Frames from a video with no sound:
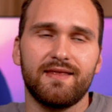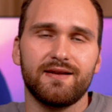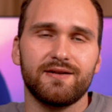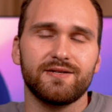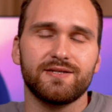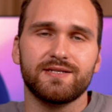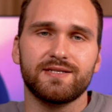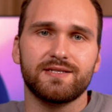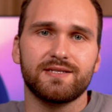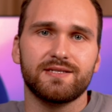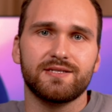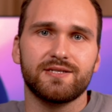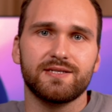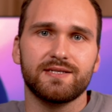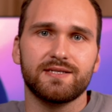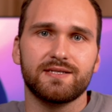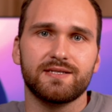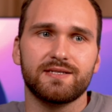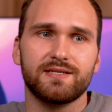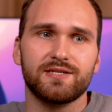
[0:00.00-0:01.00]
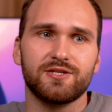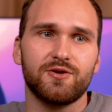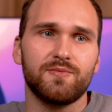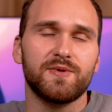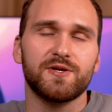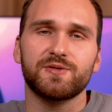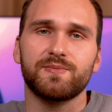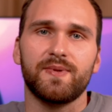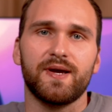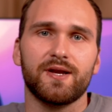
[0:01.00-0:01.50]
there's just so
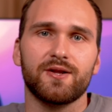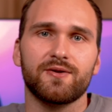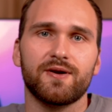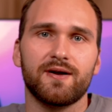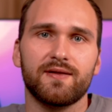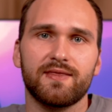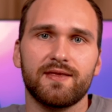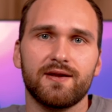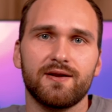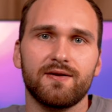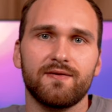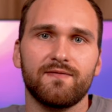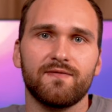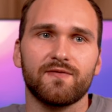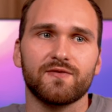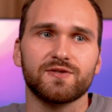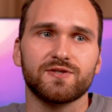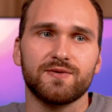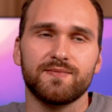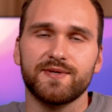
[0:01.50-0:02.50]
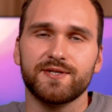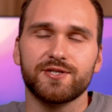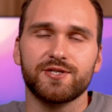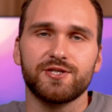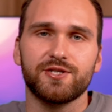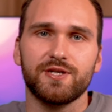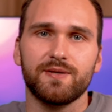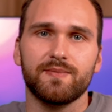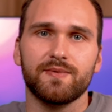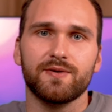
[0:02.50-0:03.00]
much better out there for so much
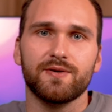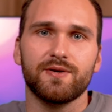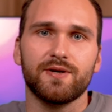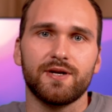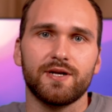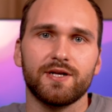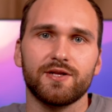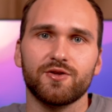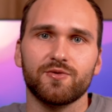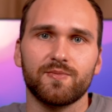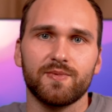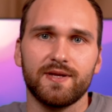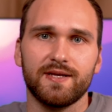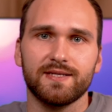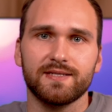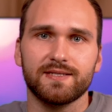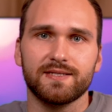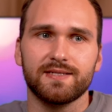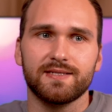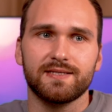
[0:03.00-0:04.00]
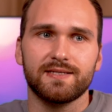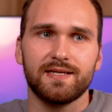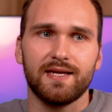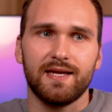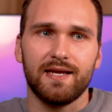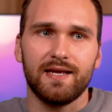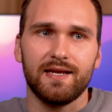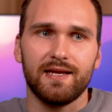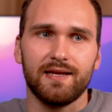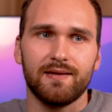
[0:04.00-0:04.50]
cheaper in other places.
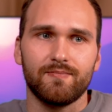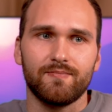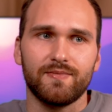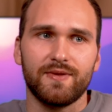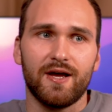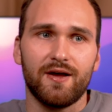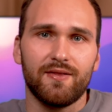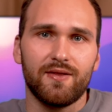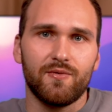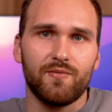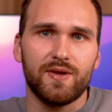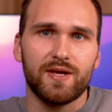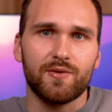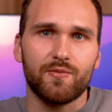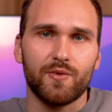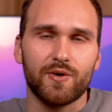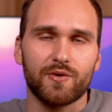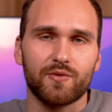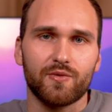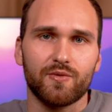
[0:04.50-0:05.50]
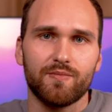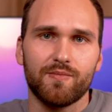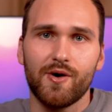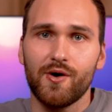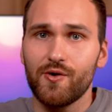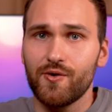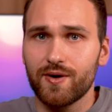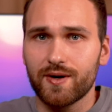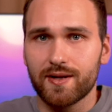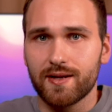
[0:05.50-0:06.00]
And now that we can work
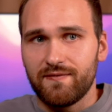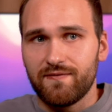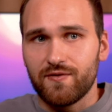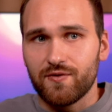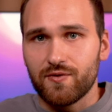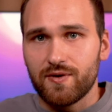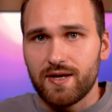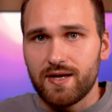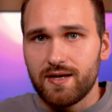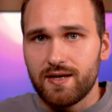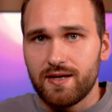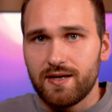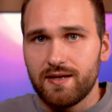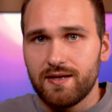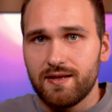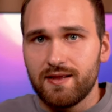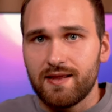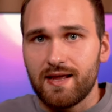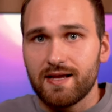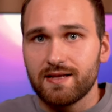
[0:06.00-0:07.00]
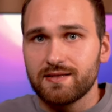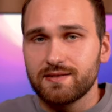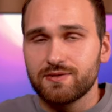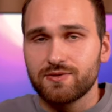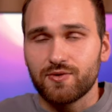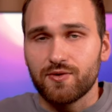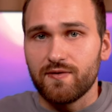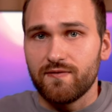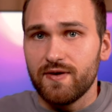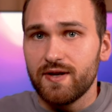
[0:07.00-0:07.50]
remote, if you're in that
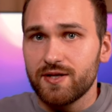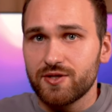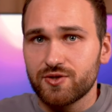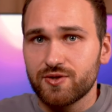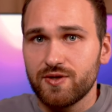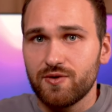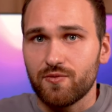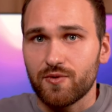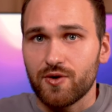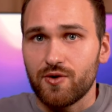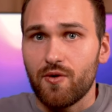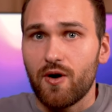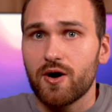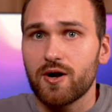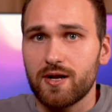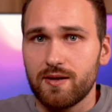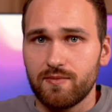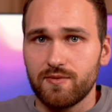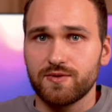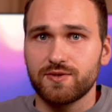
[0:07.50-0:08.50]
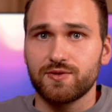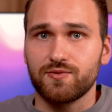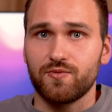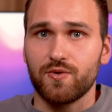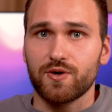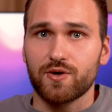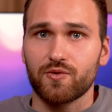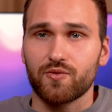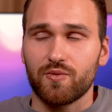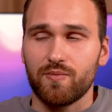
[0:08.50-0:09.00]
sort of industry where you are able to
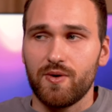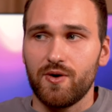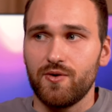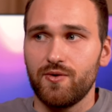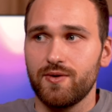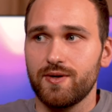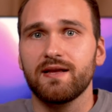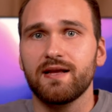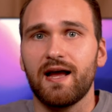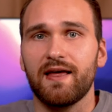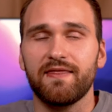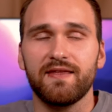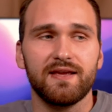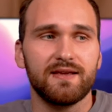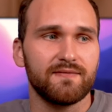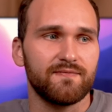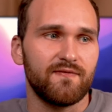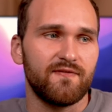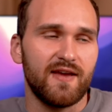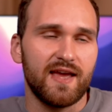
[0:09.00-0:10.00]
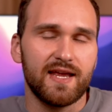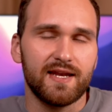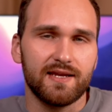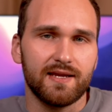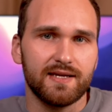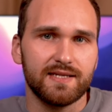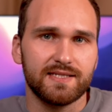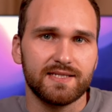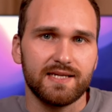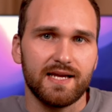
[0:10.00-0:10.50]
work remote, I think Van
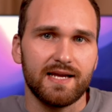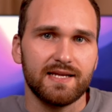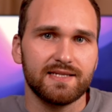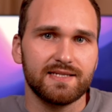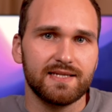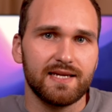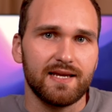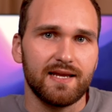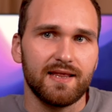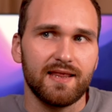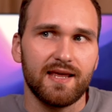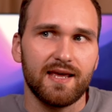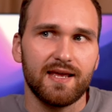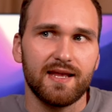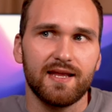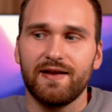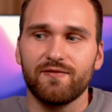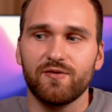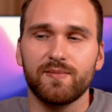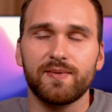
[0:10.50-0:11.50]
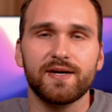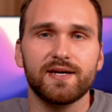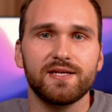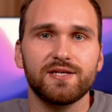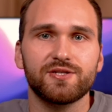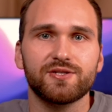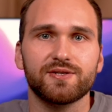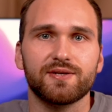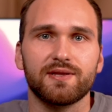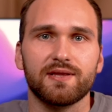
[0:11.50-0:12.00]
Neistat said that everybody
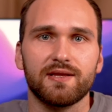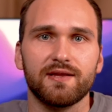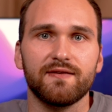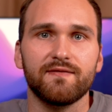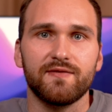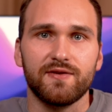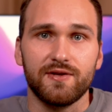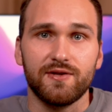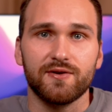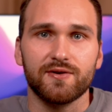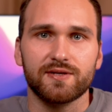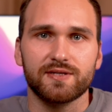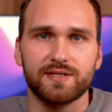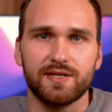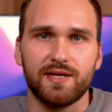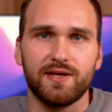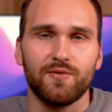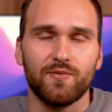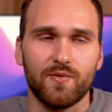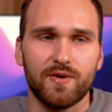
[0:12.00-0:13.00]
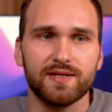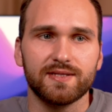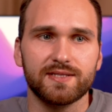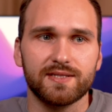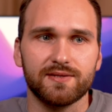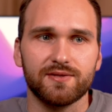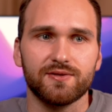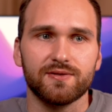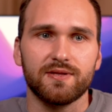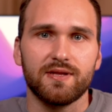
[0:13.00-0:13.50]
should live in New York City once
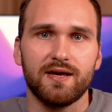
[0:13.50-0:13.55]
in their